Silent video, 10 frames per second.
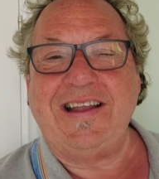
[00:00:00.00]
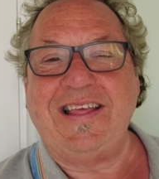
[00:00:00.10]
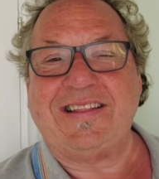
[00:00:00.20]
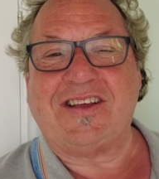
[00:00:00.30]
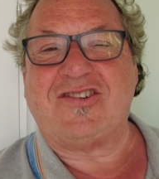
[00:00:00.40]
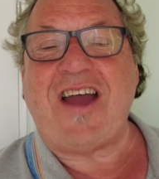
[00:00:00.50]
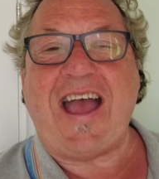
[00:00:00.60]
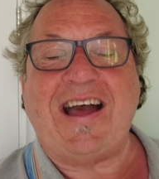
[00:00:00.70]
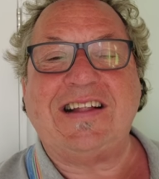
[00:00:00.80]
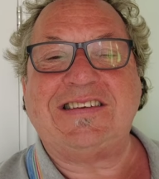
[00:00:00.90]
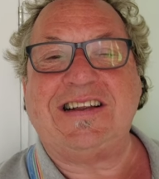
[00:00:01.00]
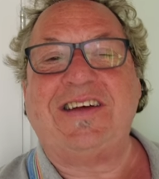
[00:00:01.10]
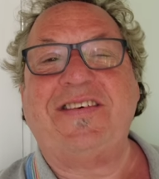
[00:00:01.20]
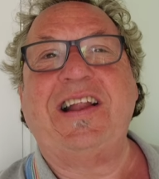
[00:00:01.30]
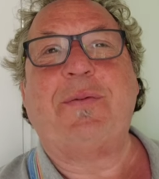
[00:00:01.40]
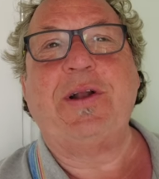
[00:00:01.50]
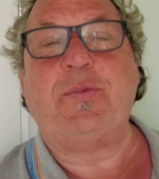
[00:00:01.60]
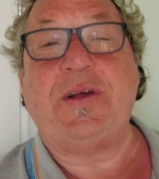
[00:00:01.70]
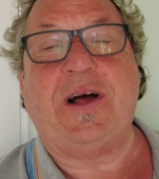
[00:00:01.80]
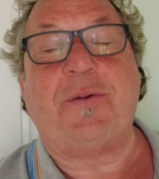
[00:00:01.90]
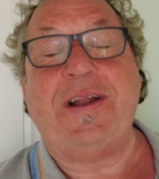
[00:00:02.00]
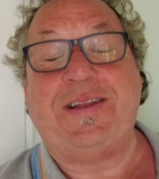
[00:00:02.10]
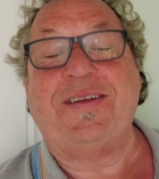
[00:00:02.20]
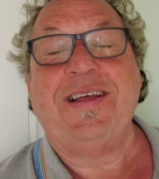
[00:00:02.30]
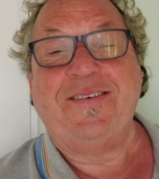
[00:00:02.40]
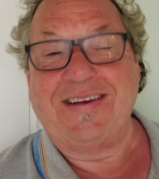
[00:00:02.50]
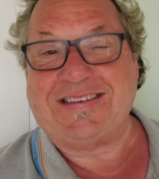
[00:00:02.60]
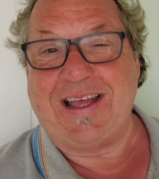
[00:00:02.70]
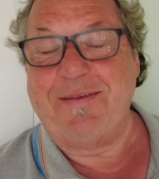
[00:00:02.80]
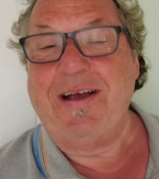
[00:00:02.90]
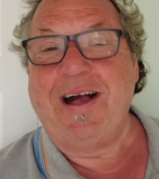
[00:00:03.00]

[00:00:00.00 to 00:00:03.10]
The crowd. You know what I mean? I wanted West Ham.